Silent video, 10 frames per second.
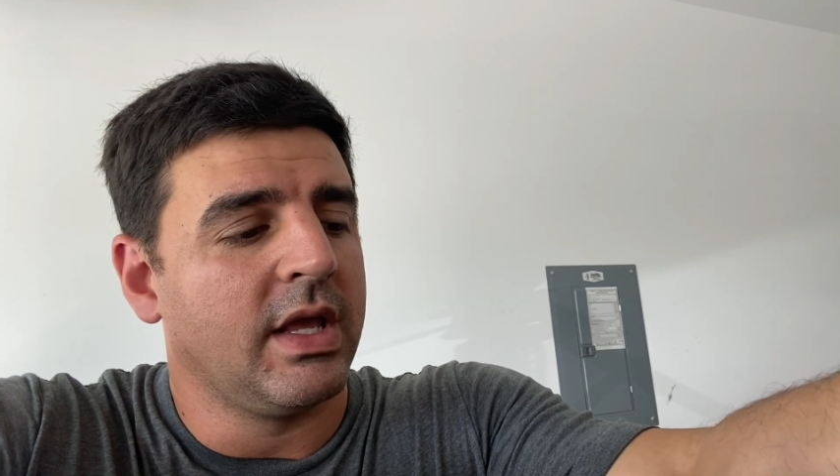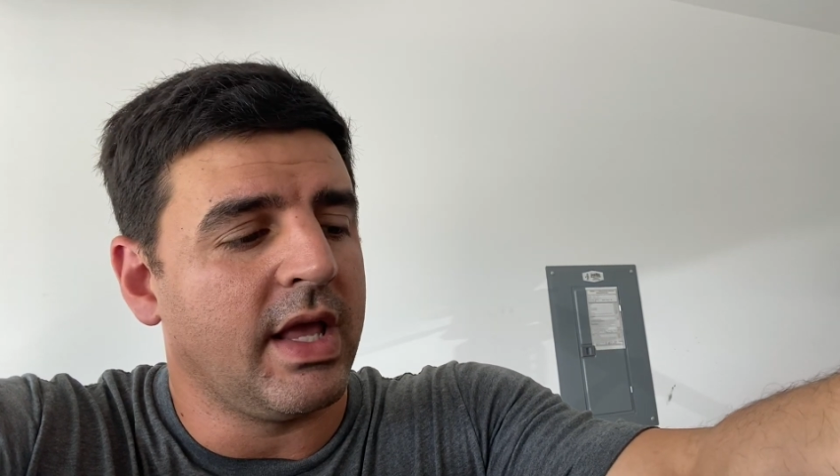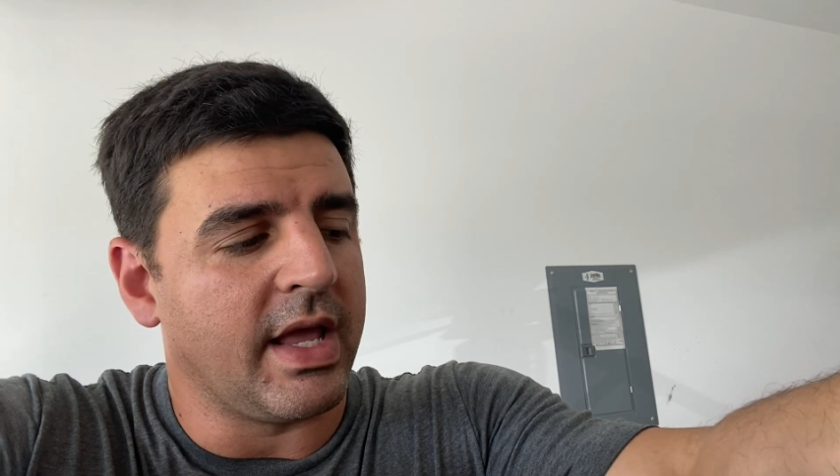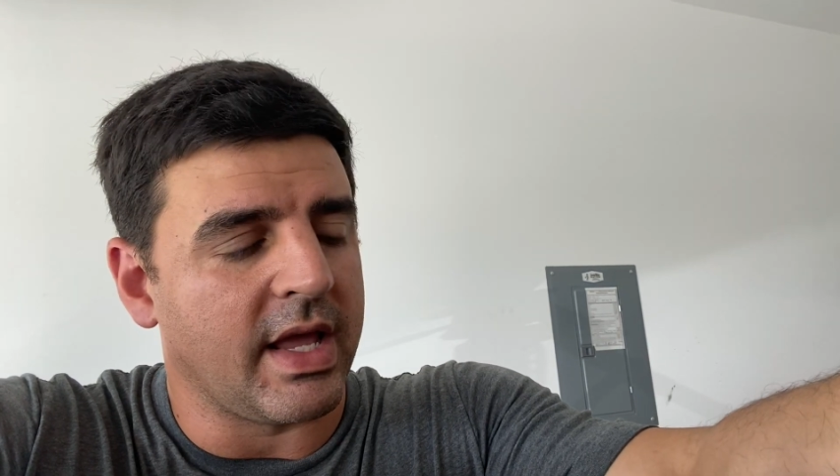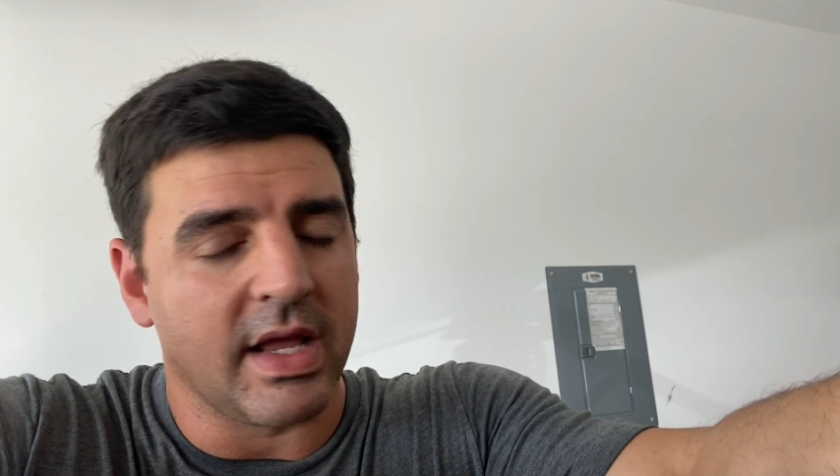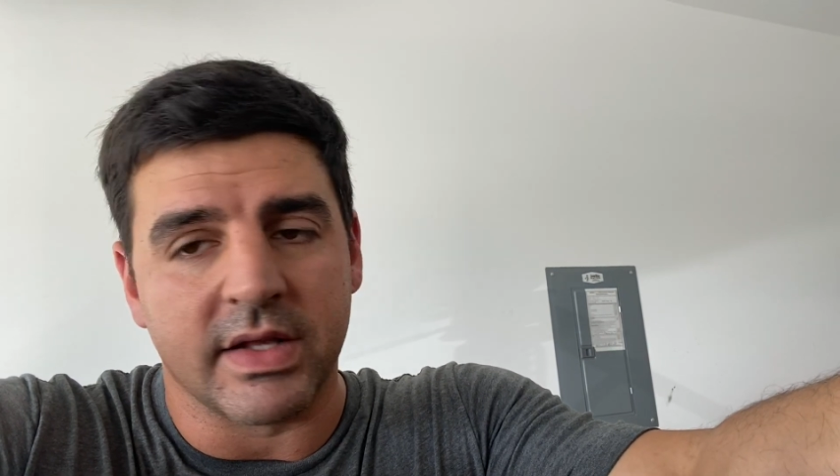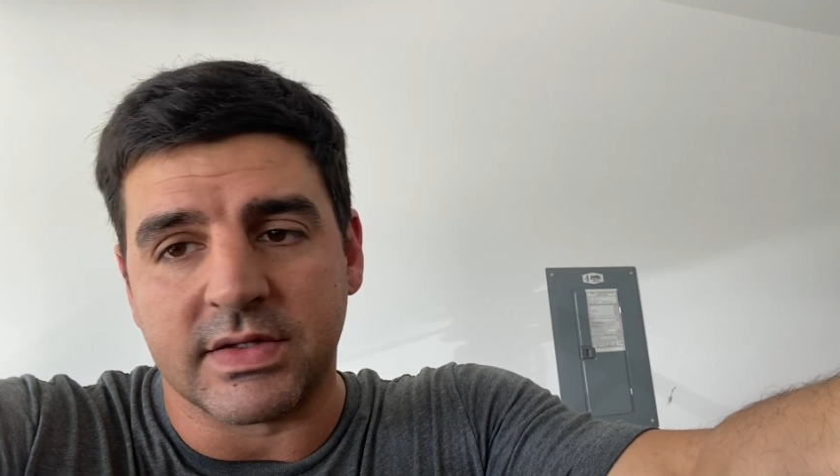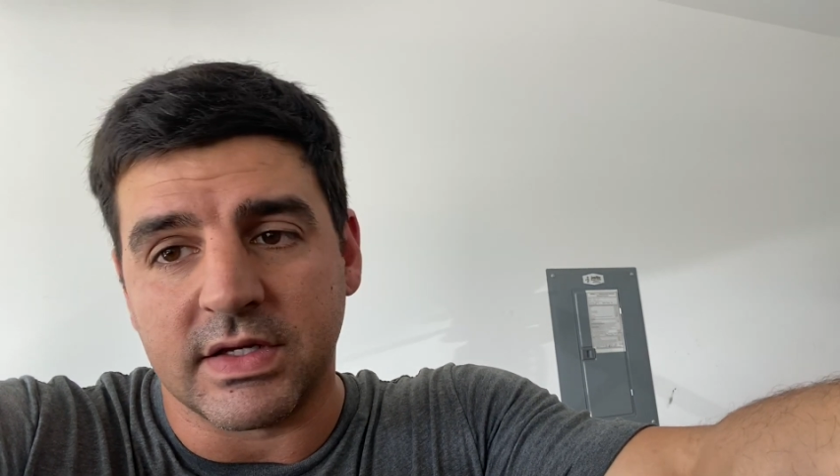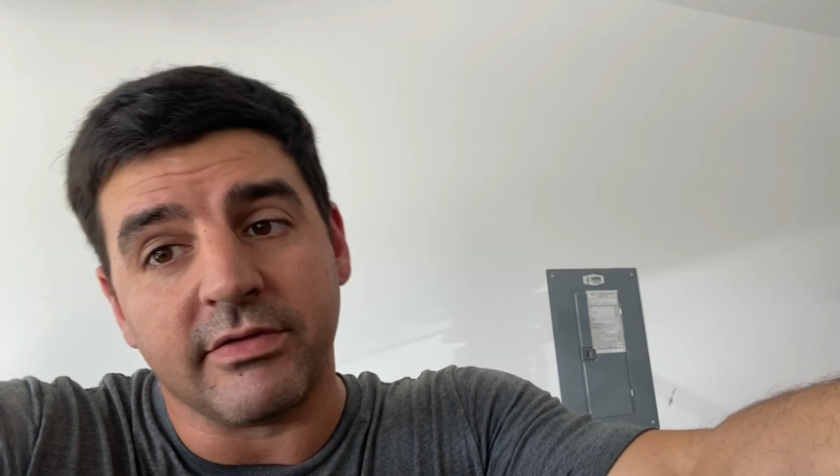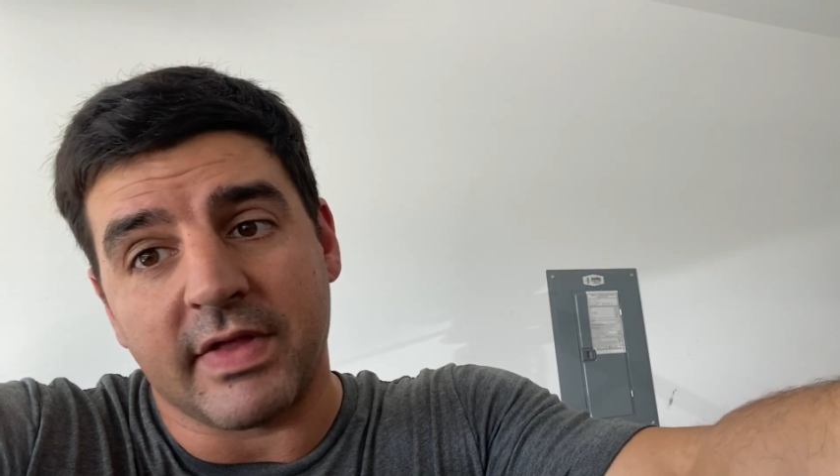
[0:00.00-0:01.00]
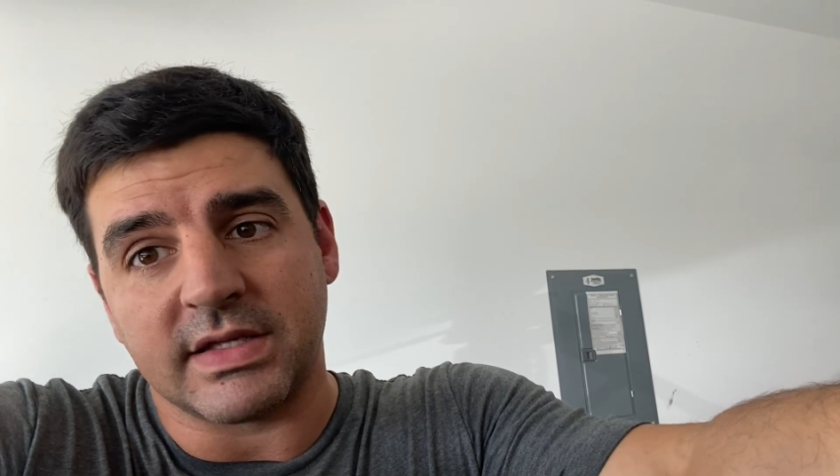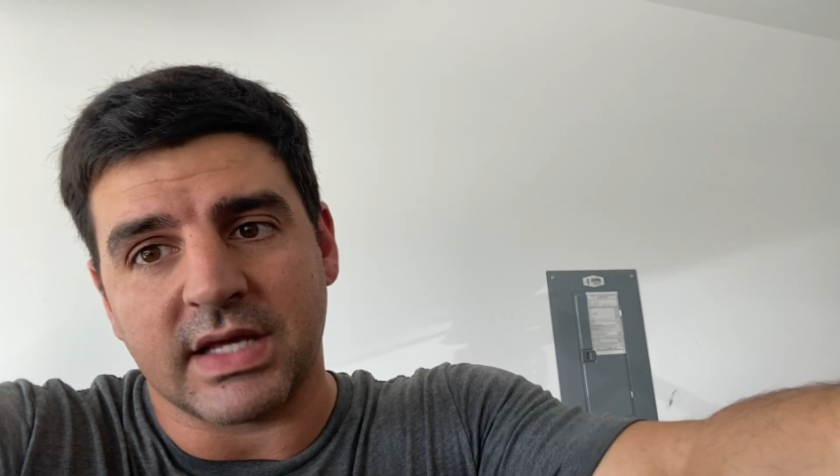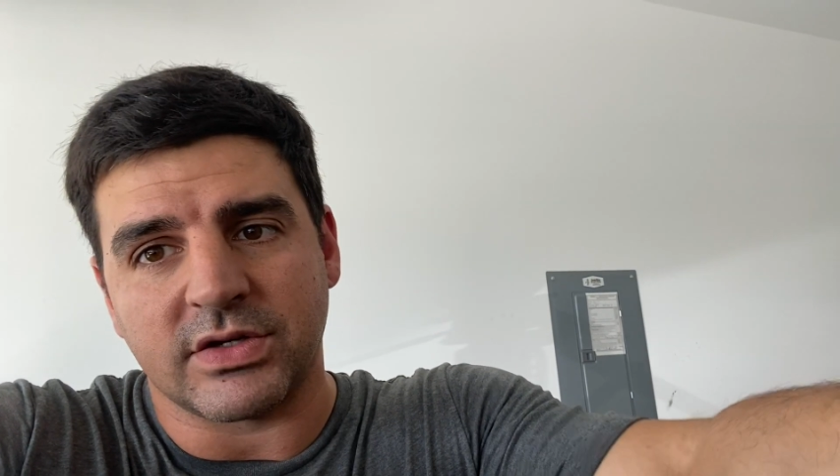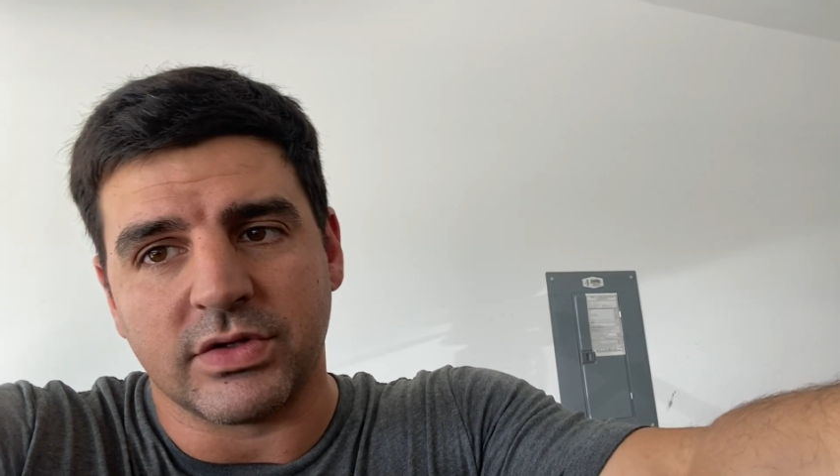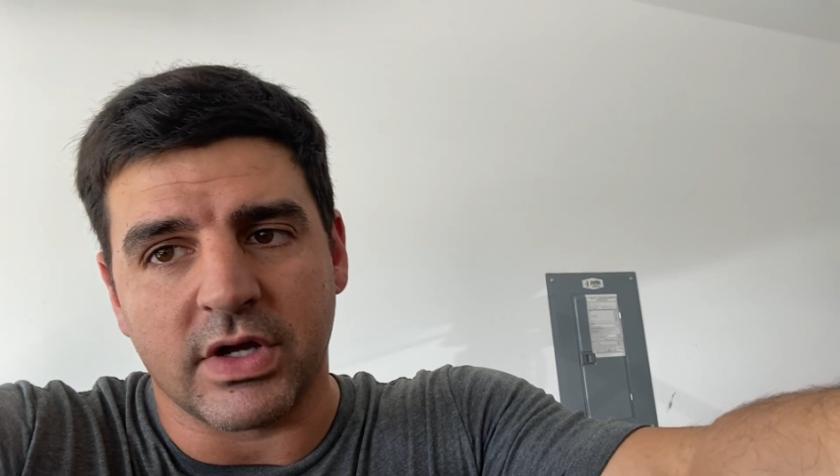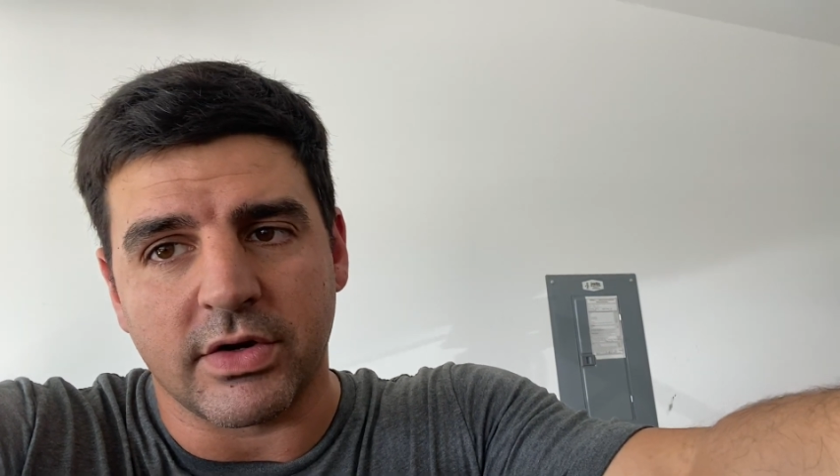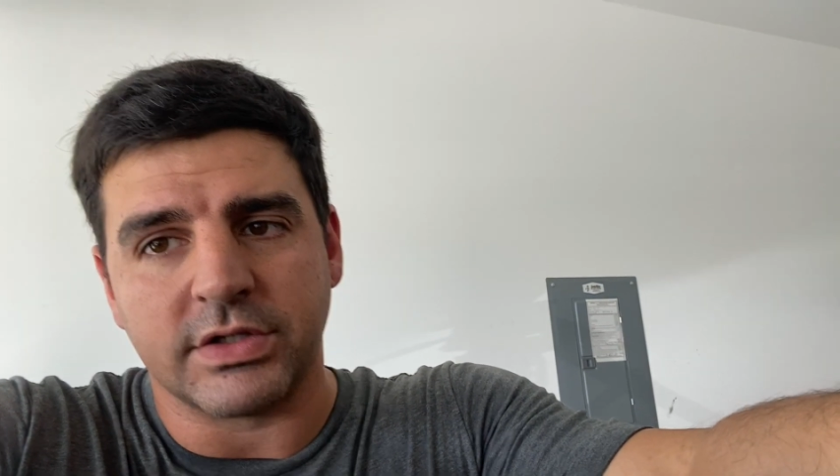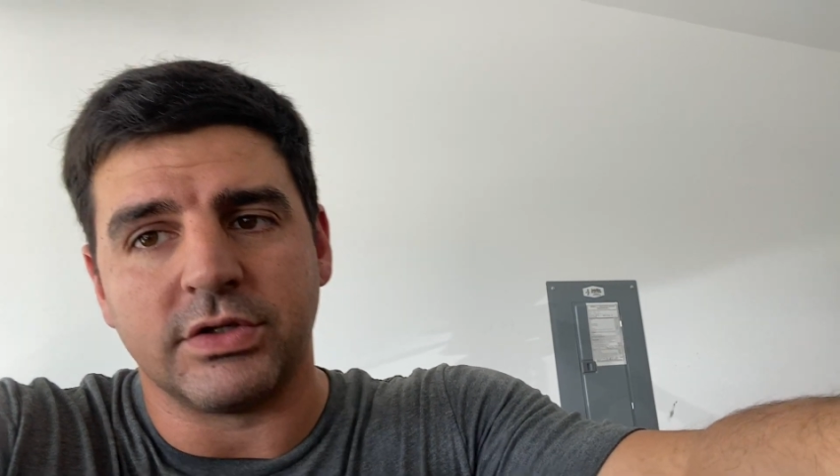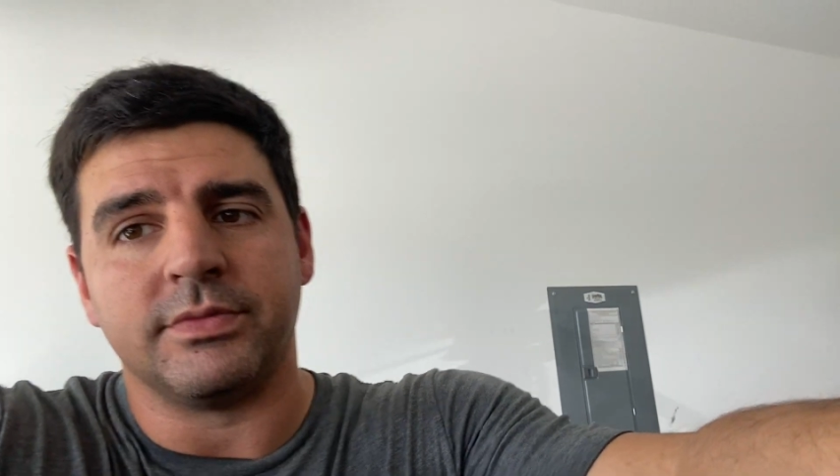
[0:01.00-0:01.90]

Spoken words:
and see if that's actually our issue.